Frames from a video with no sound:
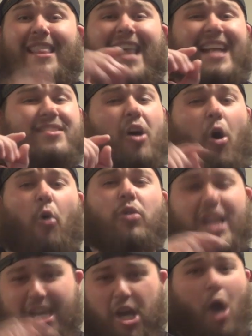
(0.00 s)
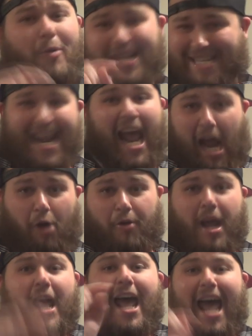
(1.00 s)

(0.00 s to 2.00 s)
and that's only going down